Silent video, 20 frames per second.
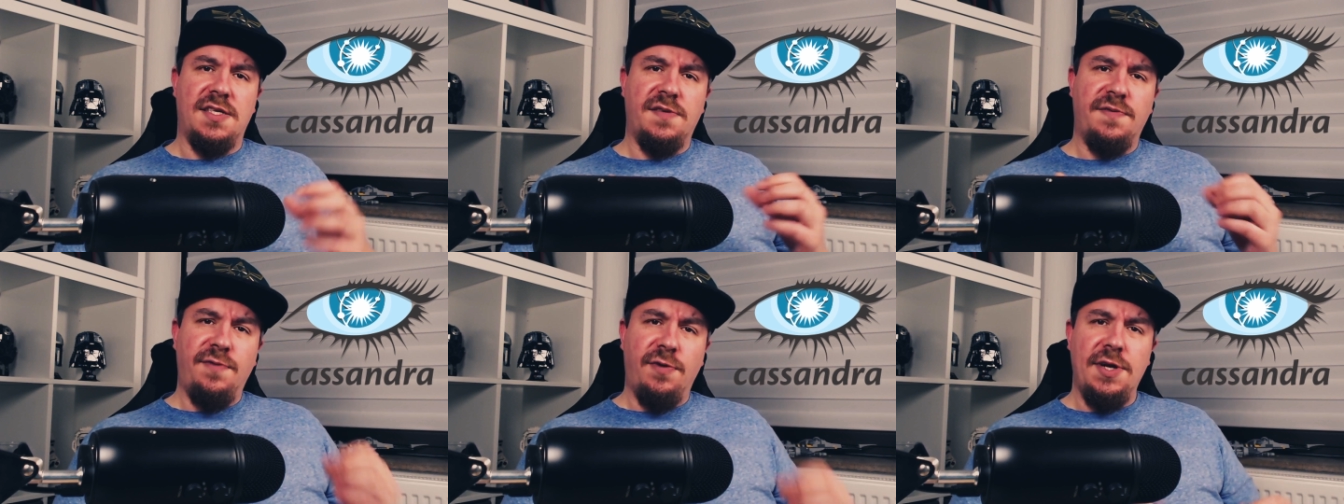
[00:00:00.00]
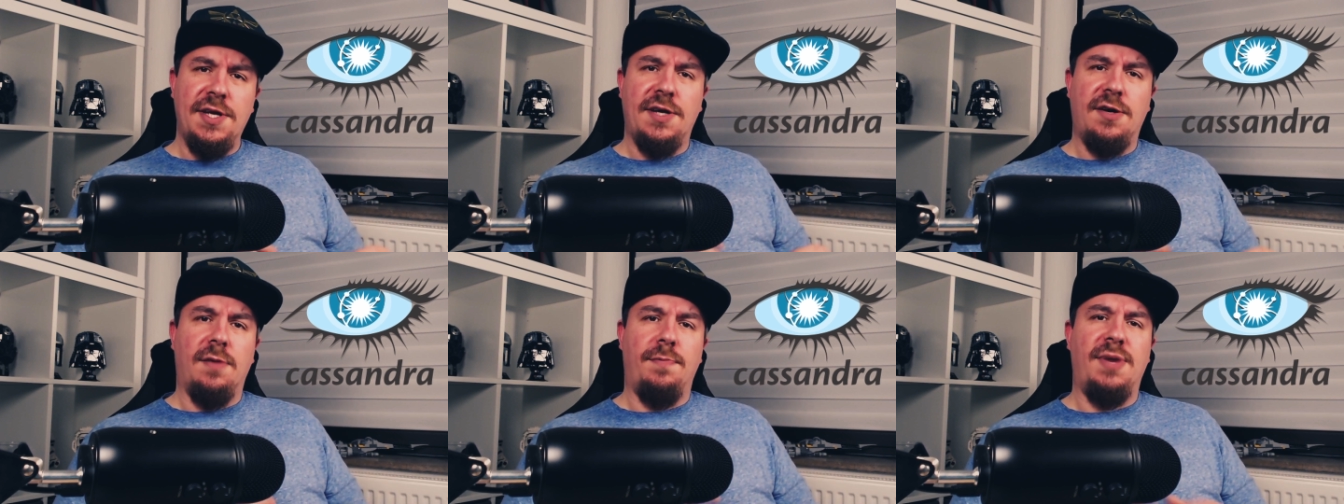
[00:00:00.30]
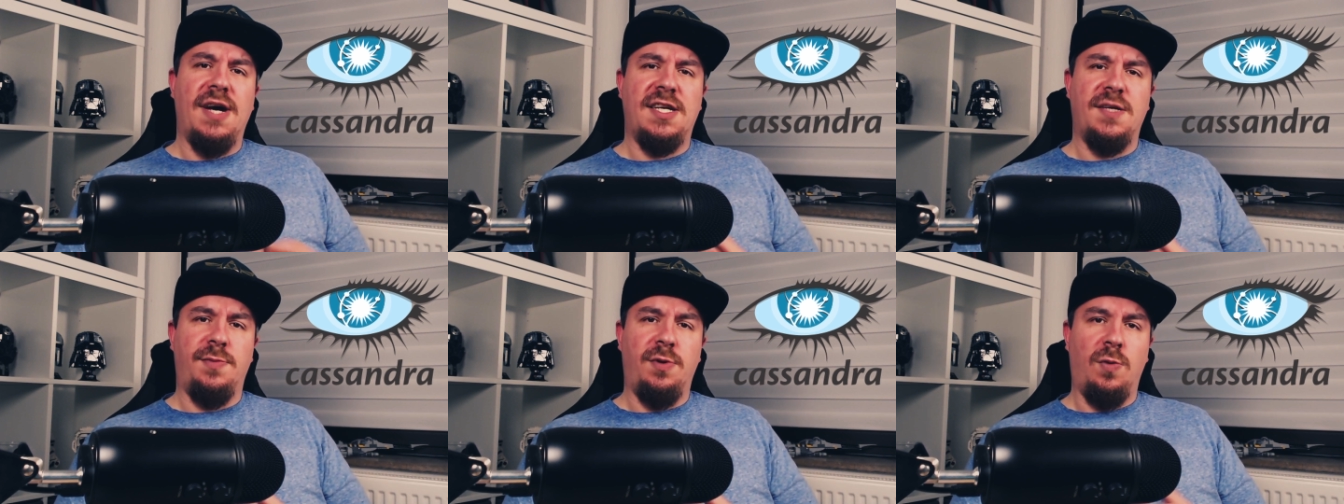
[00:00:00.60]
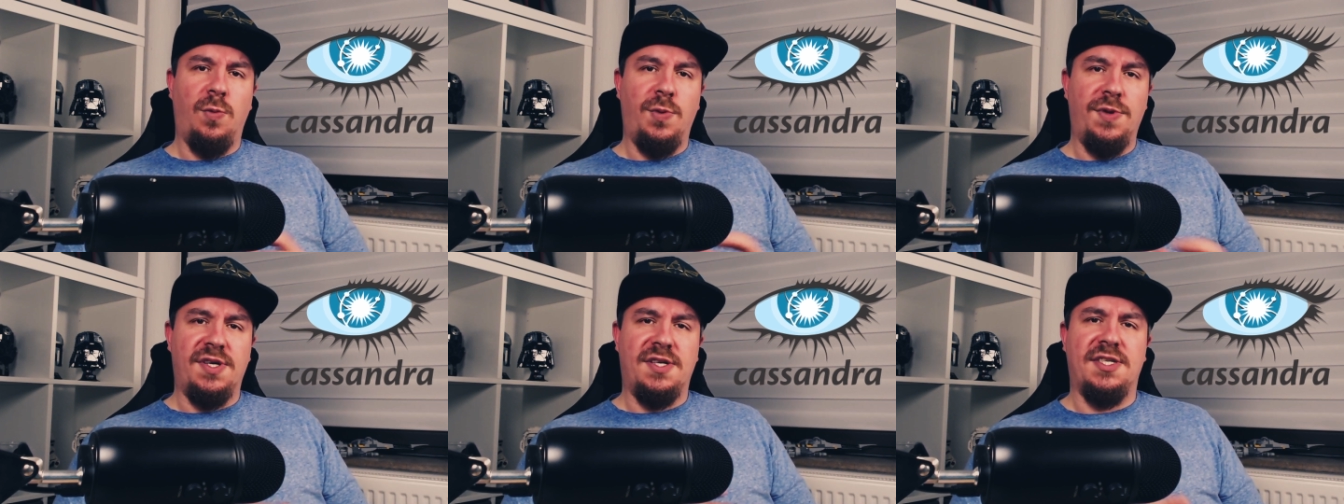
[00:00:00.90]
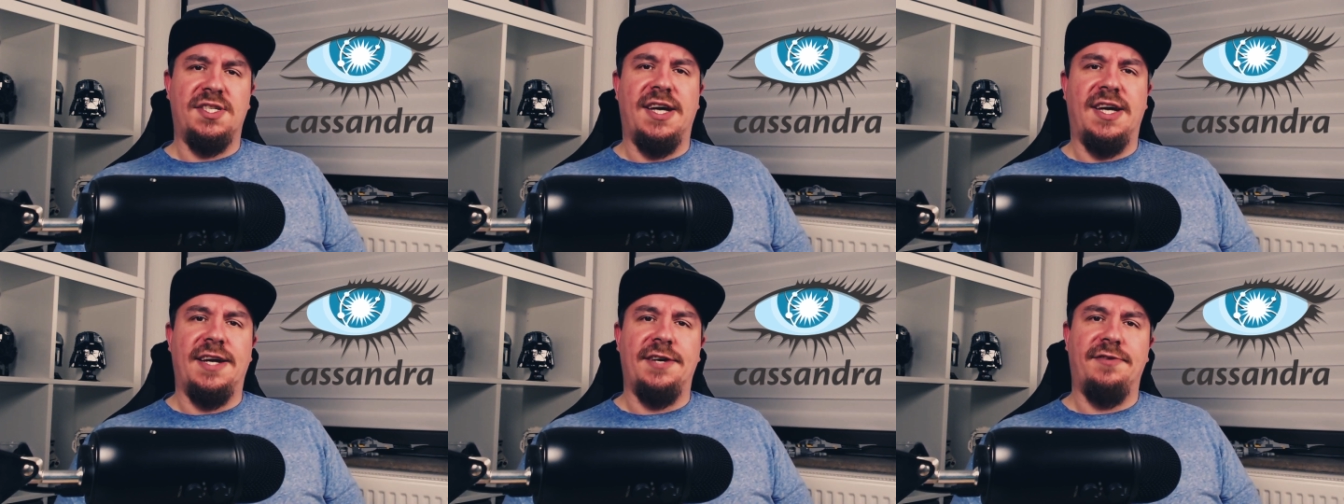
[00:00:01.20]
fully compatible with
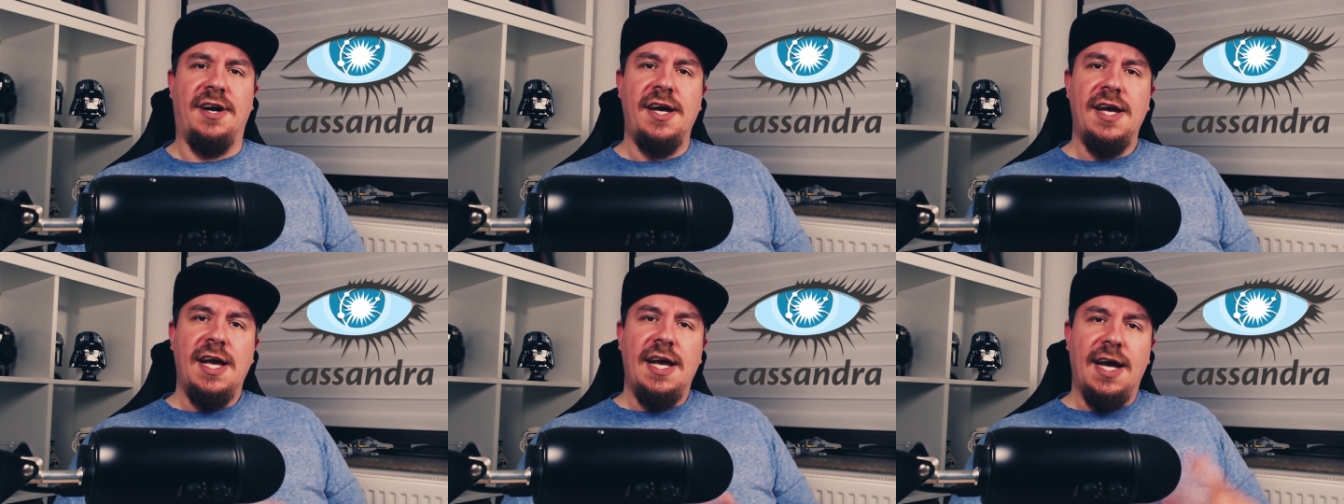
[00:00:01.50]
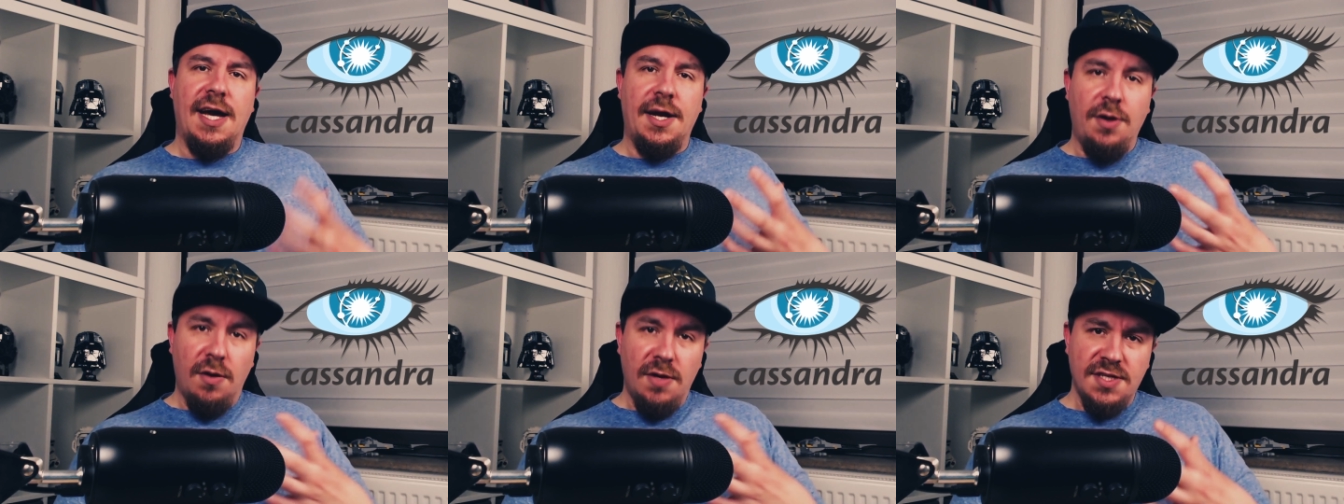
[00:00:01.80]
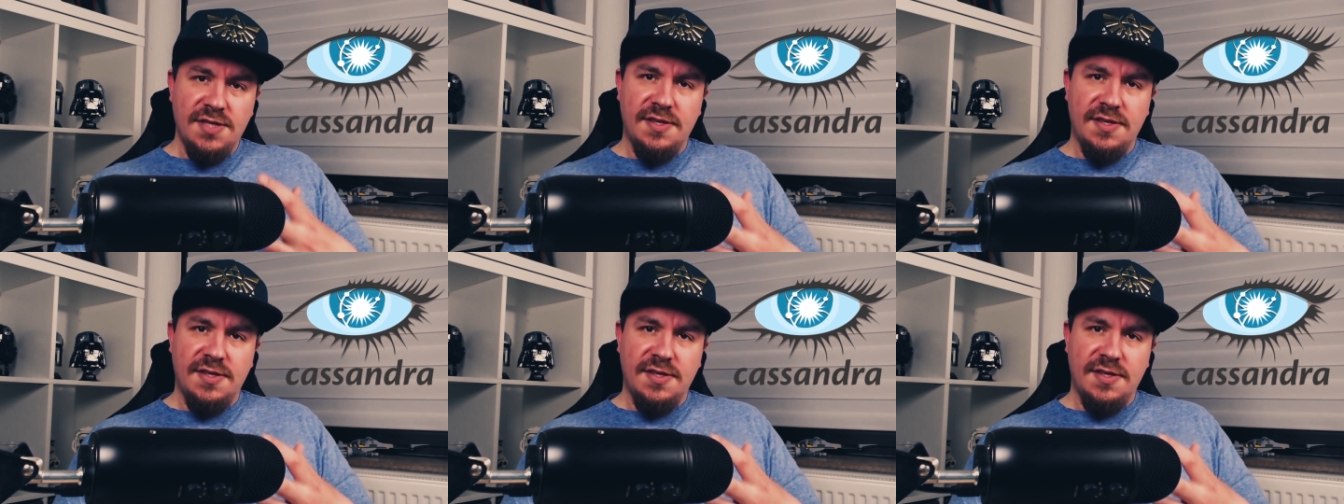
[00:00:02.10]
Cassandra and also